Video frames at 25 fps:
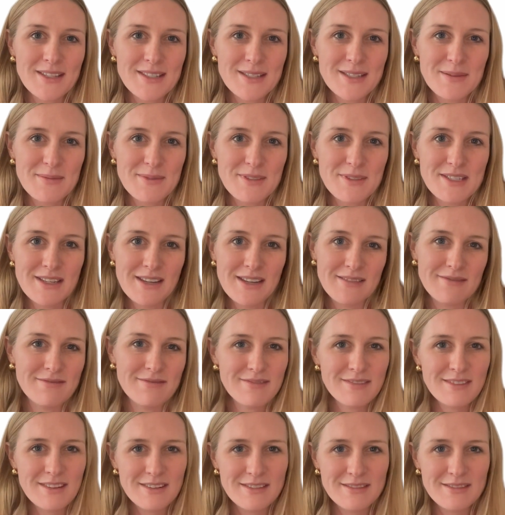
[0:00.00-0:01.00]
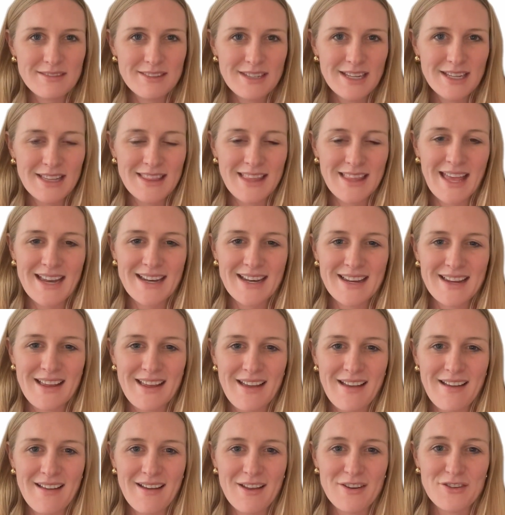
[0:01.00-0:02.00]
to get that
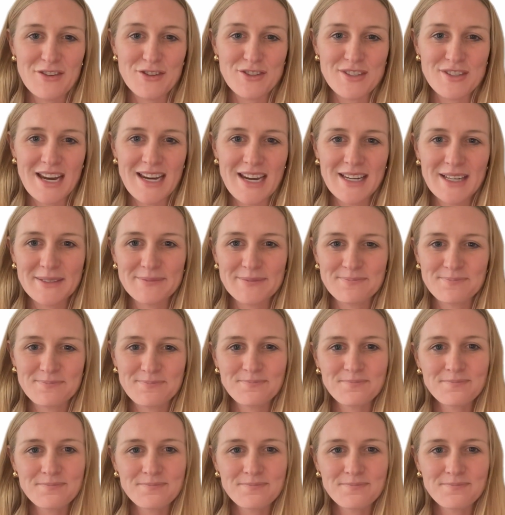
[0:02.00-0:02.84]
understanding.